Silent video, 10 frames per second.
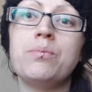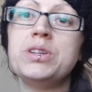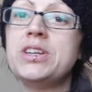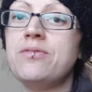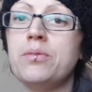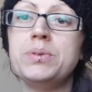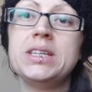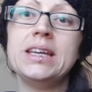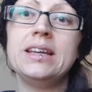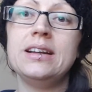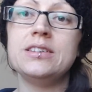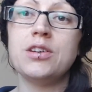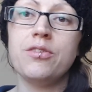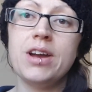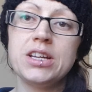whichever particular
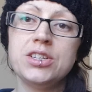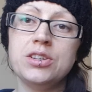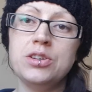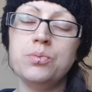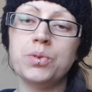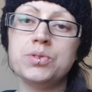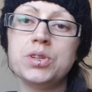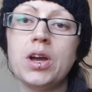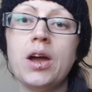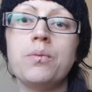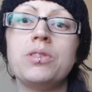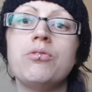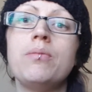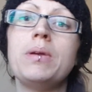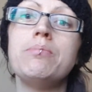direction you want to go, whether
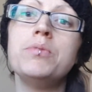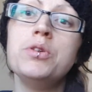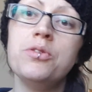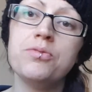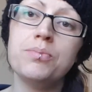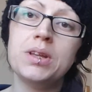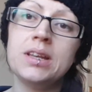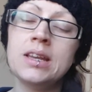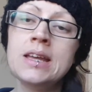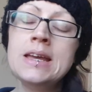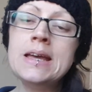it be movement